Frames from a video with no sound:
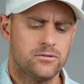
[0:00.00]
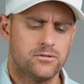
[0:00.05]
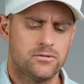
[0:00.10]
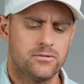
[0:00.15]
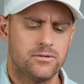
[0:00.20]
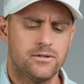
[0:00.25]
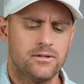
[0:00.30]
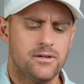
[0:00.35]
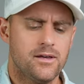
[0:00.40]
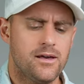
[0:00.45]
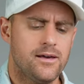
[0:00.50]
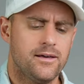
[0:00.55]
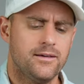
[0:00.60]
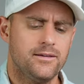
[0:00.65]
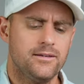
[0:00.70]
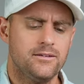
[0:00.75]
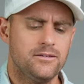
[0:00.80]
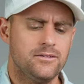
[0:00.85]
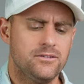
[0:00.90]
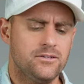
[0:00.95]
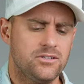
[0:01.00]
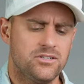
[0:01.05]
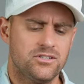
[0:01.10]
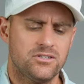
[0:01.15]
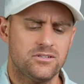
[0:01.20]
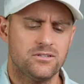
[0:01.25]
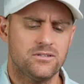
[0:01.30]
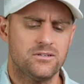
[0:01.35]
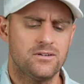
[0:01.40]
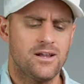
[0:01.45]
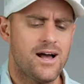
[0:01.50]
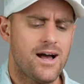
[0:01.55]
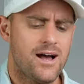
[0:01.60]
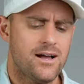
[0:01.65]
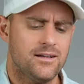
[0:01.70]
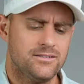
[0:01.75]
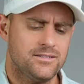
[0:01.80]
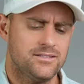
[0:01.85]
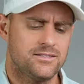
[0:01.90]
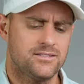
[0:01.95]
creation
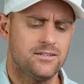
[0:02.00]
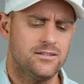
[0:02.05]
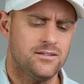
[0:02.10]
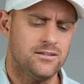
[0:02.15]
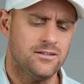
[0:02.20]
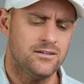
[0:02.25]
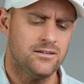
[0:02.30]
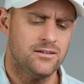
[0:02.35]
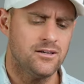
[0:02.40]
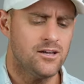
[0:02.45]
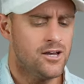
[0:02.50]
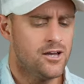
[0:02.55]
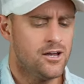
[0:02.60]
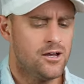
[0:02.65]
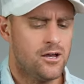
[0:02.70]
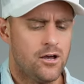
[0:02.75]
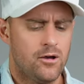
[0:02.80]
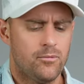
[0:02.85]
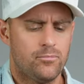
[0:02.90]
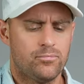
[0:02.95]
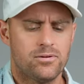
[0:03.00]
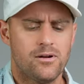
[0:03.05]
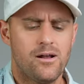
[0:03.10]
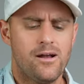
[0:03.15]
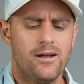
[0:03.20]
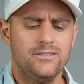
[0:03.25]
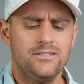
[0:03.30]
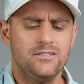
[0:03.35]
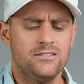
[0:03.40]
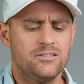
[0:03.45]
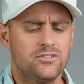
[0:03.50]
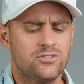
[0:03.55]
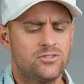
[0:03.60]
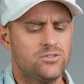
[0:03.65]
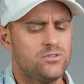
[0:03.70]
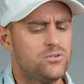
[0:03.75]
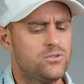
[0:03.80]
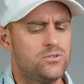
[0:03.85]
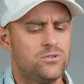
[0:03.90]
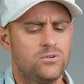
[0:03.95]
I sing praise
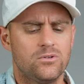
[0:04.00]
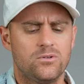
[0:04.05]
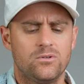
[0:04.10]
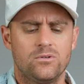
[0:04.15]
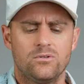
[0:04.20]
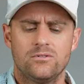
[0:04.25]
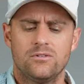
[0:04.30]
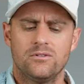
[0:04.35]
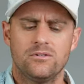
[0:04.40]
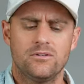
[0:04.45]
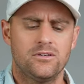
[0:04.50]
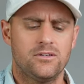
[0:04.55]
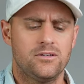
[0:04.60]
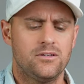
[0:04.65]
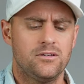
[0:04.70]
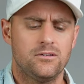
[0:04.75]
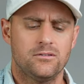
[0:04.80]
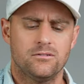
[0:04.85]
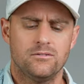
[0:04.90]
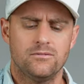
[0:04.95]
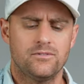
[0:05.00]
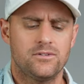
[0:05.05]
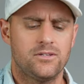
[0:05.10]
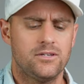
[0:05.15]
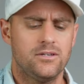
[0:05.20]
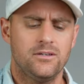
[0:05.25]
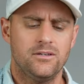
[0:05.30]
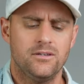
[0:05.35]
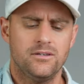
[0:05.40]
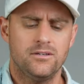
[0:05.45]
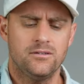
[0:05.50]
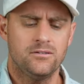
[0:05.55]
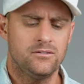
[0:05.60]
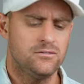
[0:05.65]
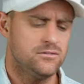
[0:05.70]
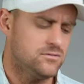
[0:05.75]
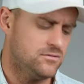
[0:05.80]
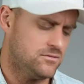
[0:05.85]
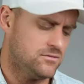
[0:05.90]
to the King of Kings.